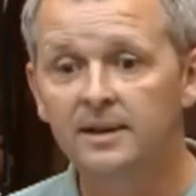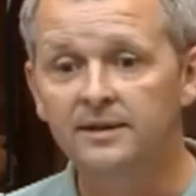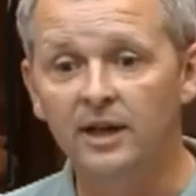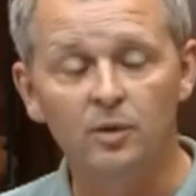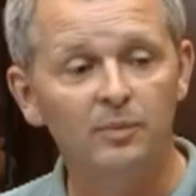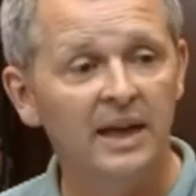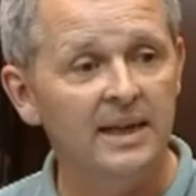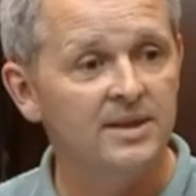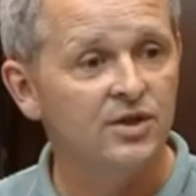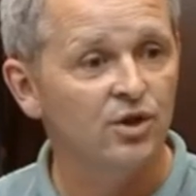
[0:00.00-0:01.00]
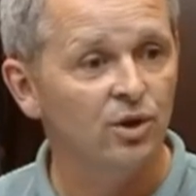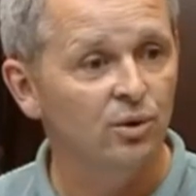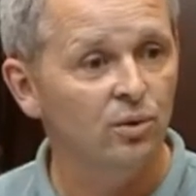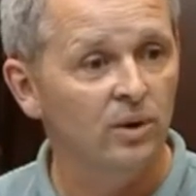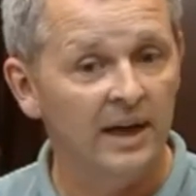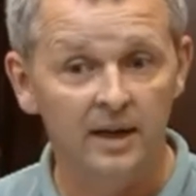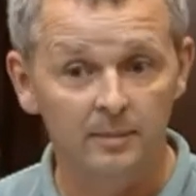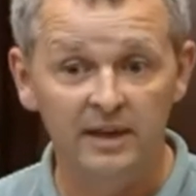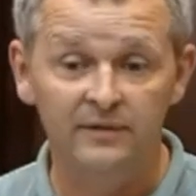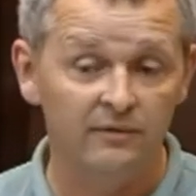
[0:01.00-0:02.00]
Their complaints to, and I
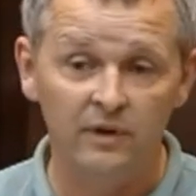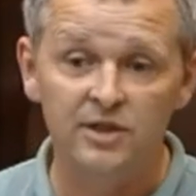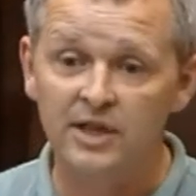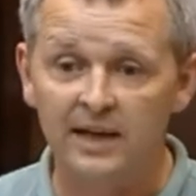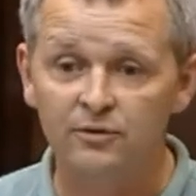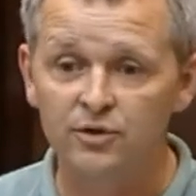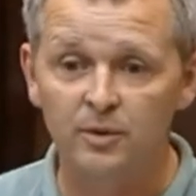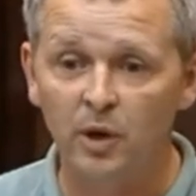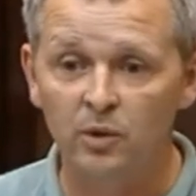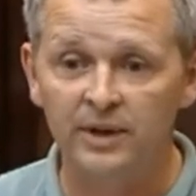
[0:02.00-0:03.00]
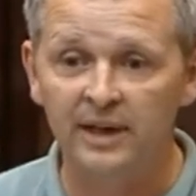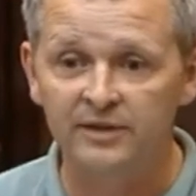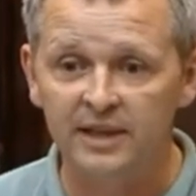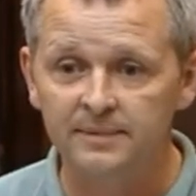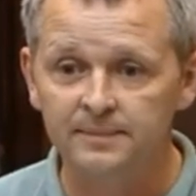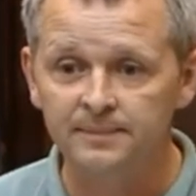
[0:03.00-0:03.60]
believe they've written to Catherine's opponent and everything,